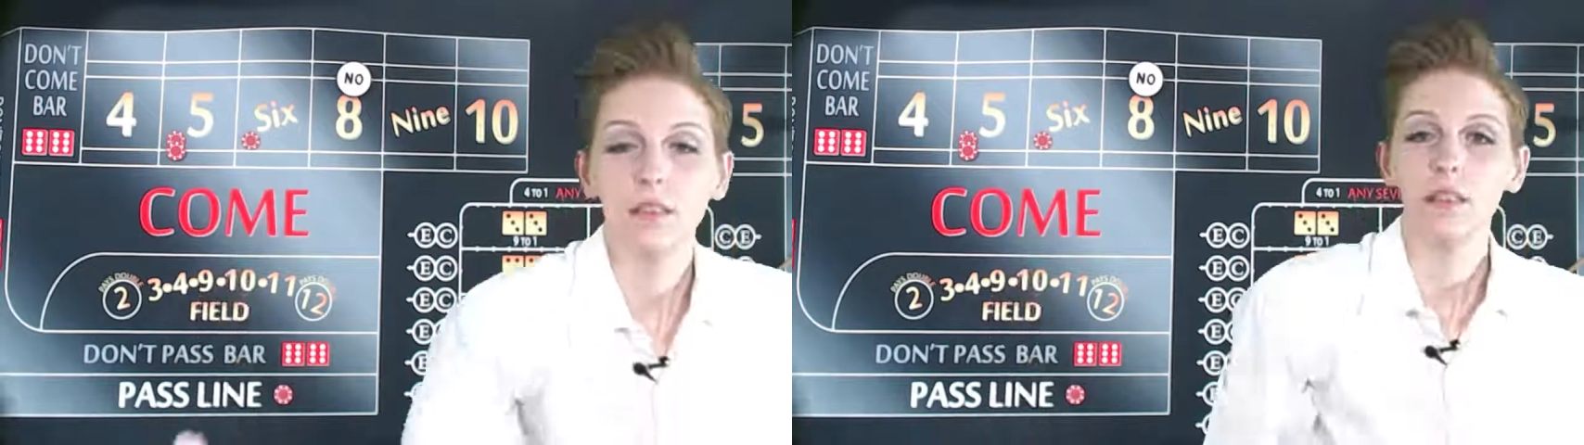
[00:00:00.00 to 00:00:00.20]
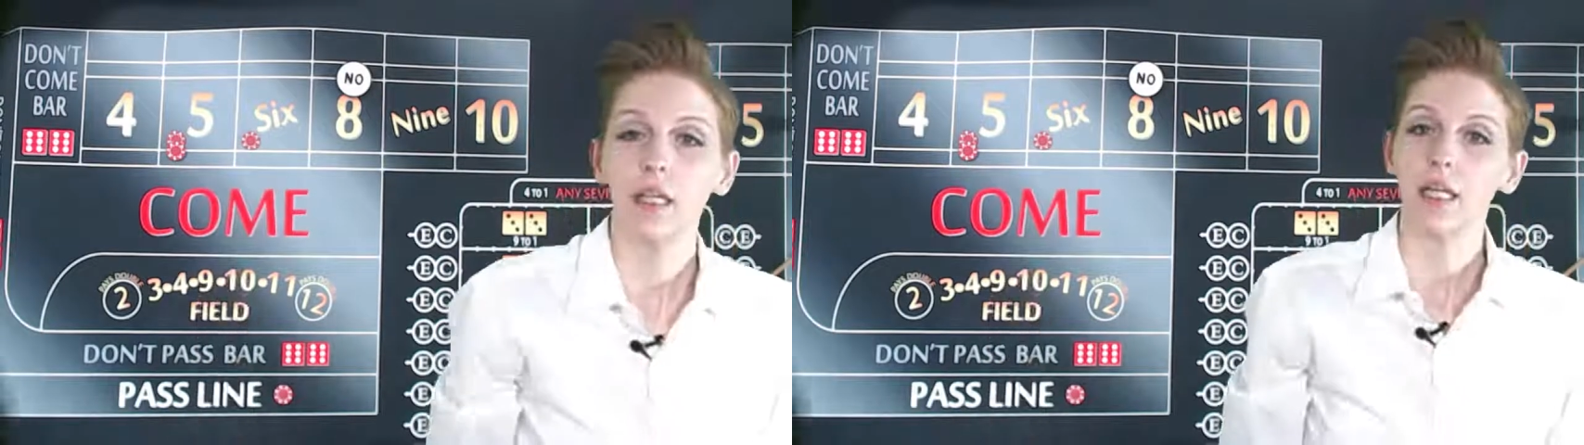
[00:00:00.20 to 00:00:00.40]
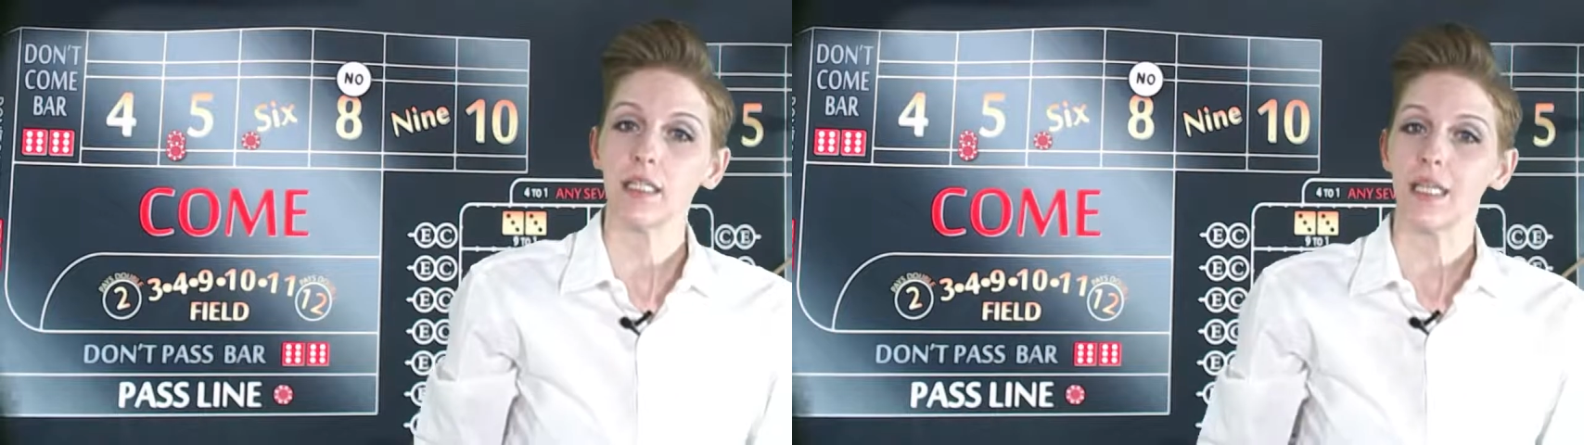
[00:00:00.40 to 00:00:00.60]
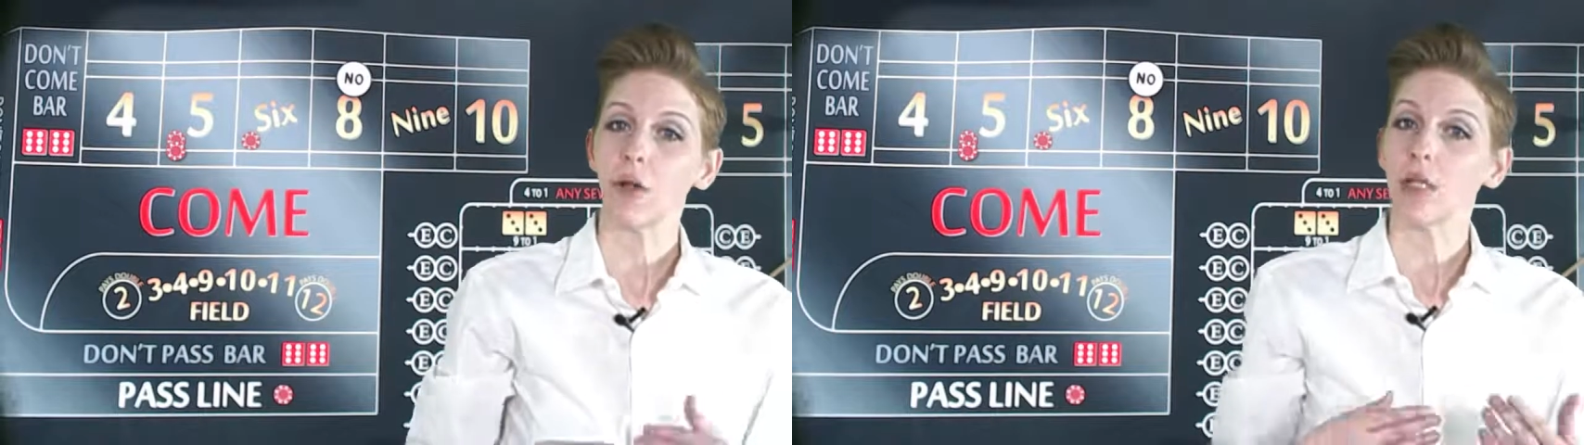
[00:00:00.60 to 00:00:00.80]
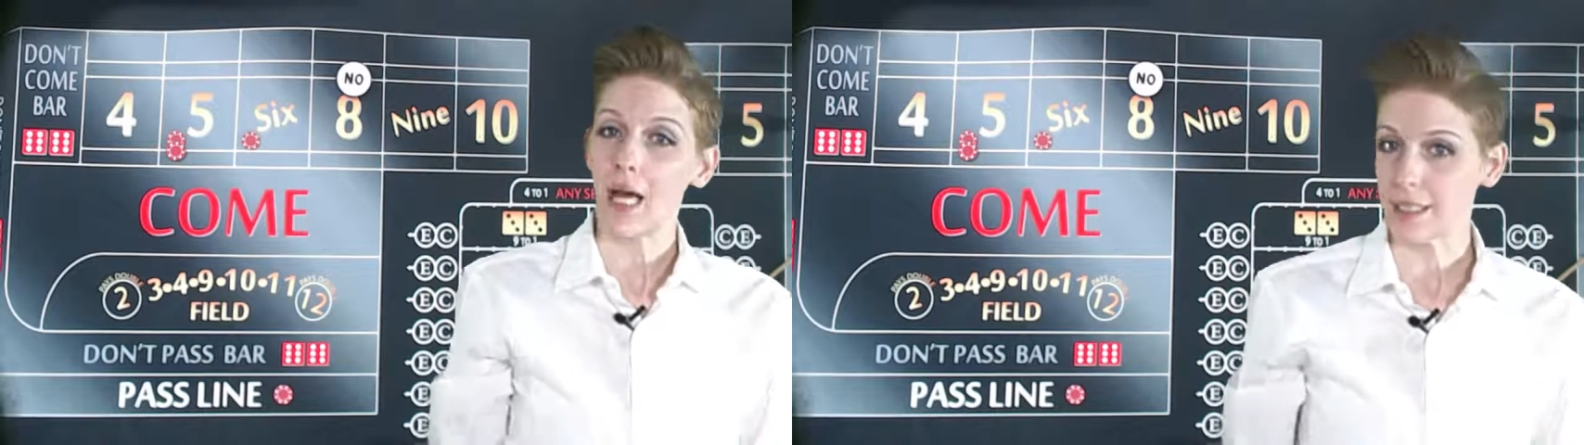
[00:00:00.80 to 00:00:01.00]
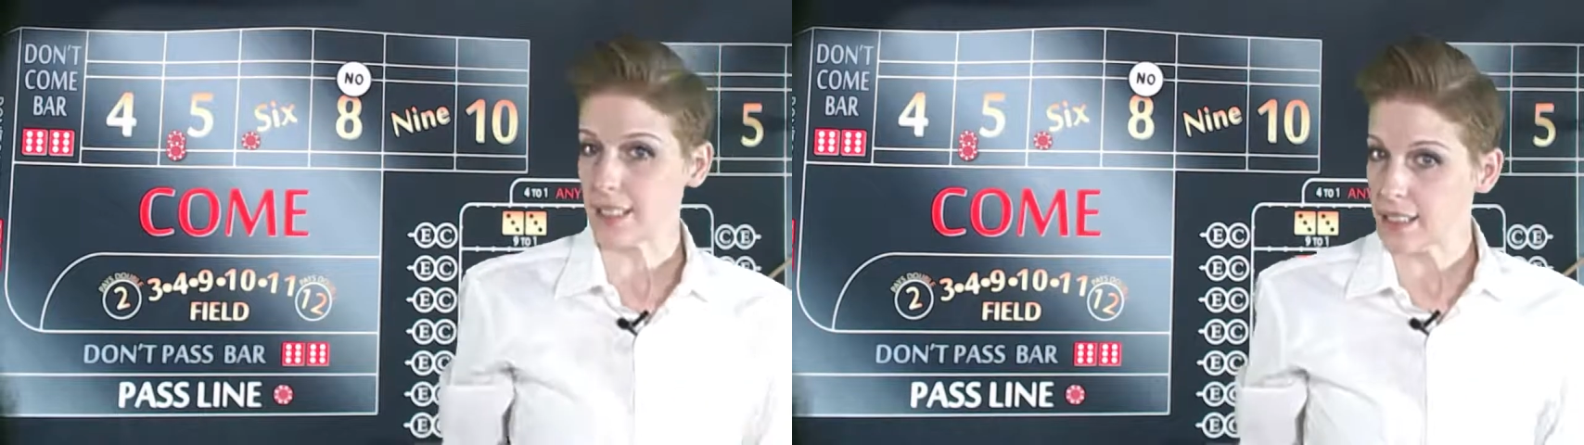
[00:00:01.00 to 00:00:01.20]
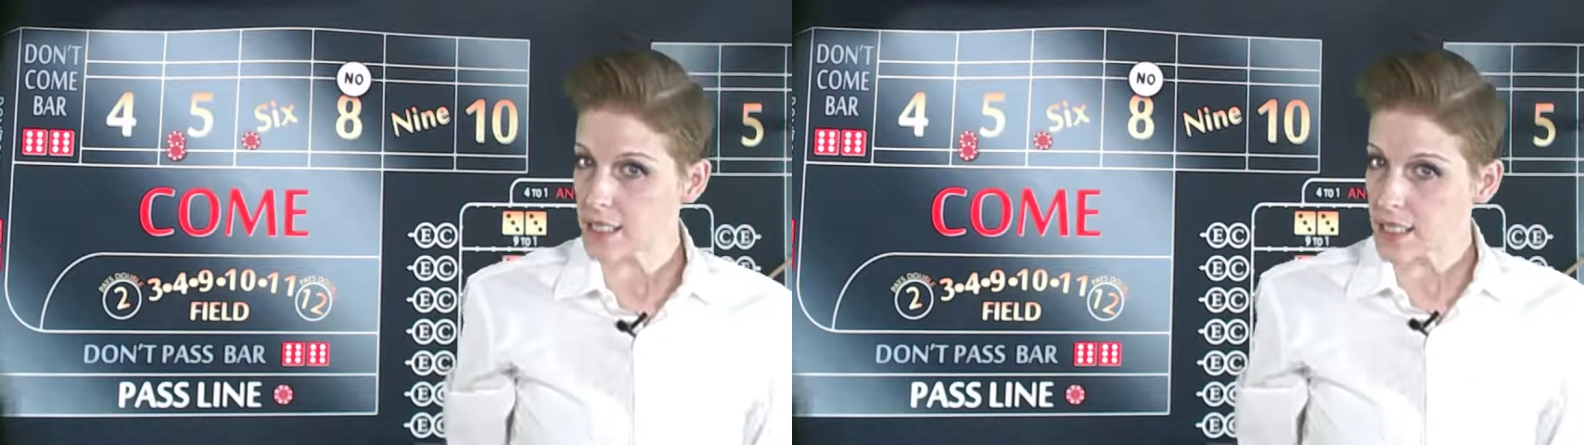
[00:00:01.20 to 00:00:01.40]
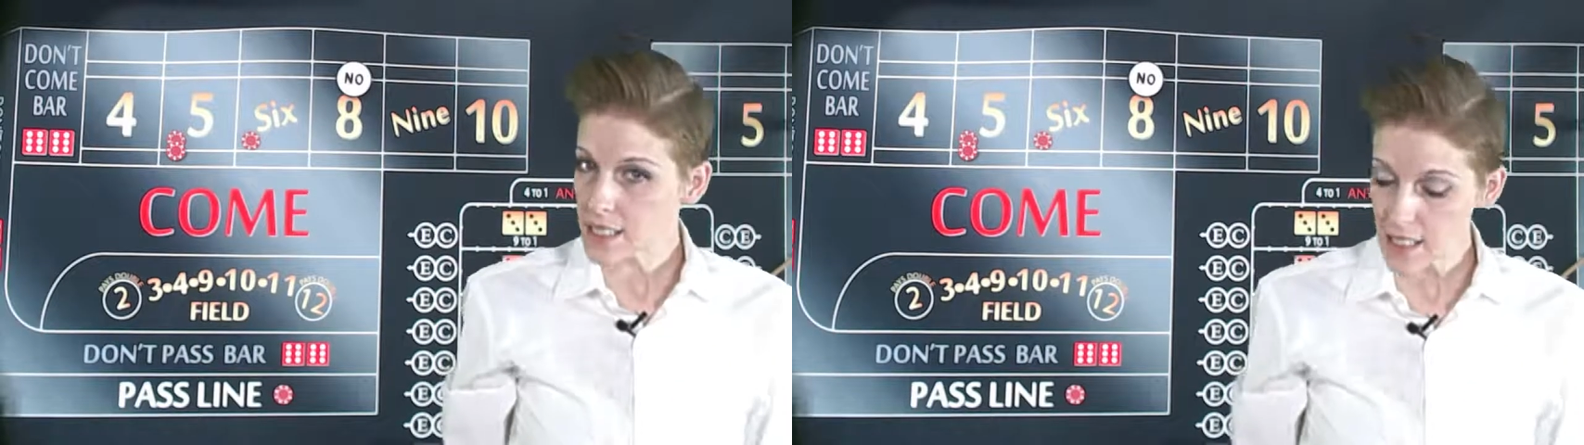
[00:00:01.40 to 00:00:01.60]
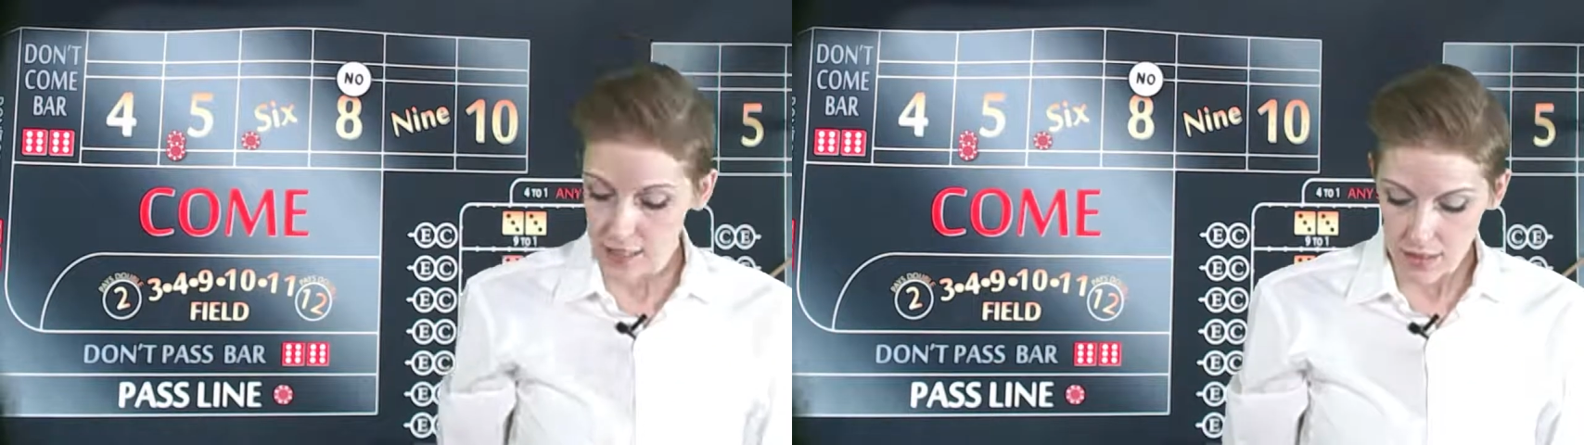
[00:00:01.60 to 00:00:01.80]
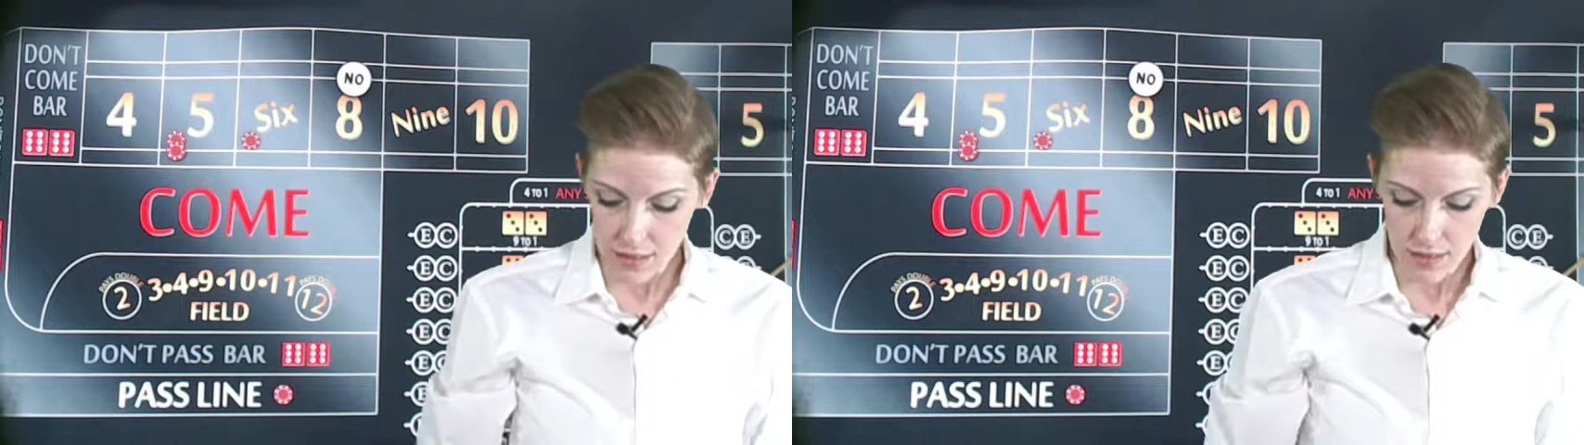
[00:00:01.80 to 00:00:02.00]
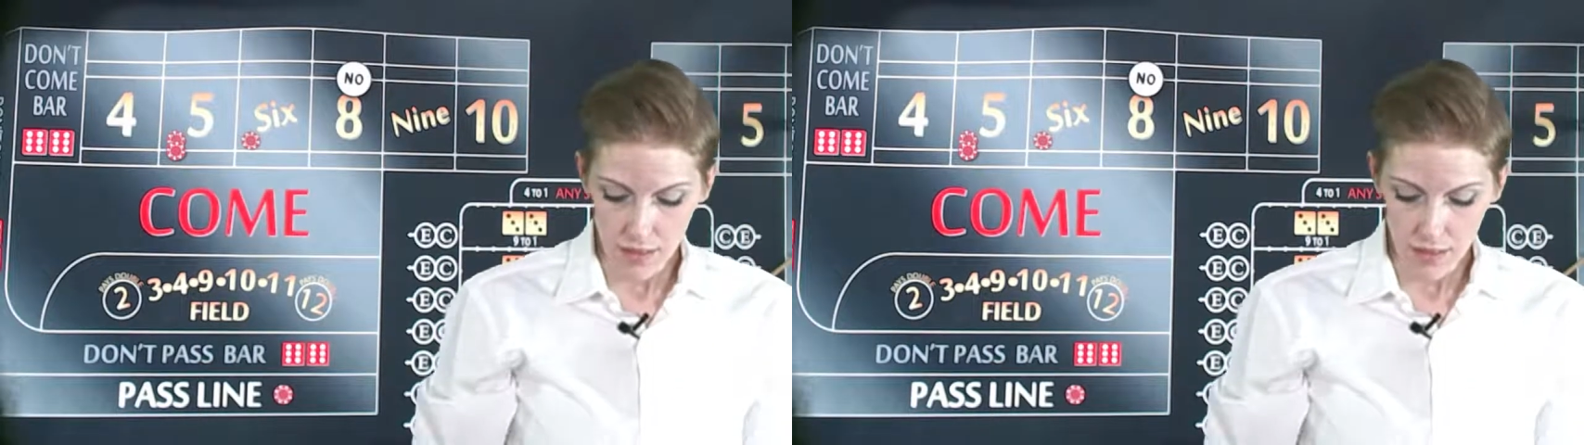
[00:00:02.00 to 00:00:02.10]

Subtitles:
It is now locked into the 6,